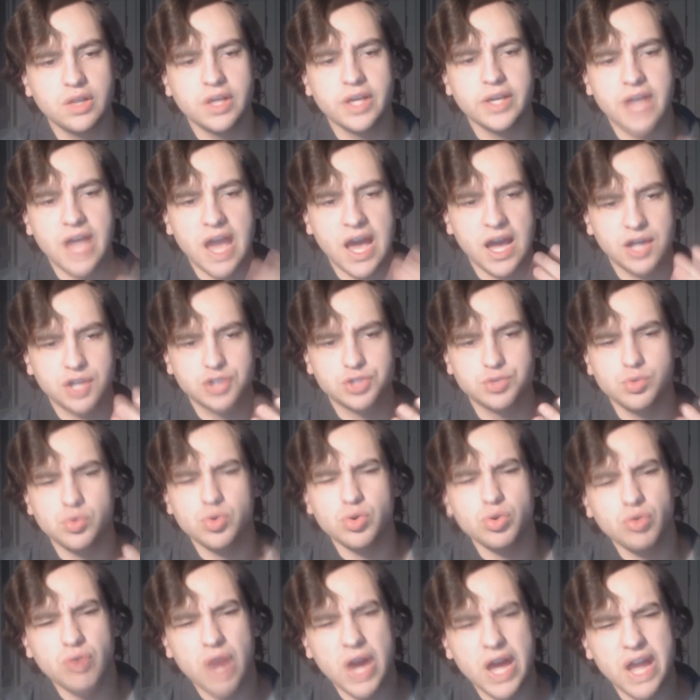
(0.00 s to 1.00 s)
like
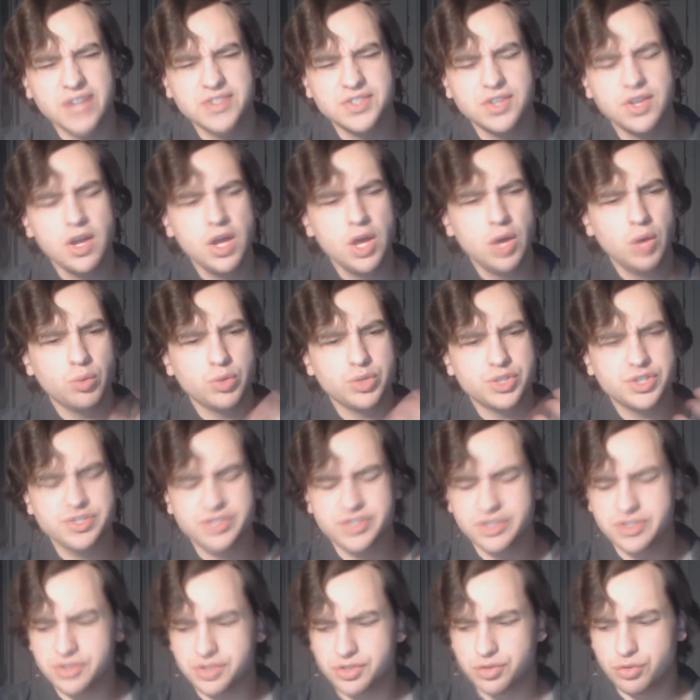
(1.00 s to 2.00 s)
actual grass, which
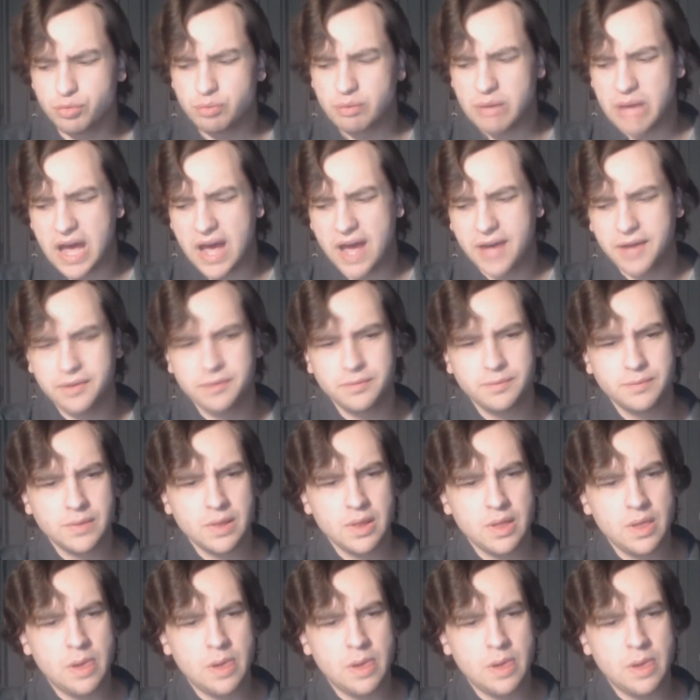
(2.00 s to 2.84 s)
isn't too bad,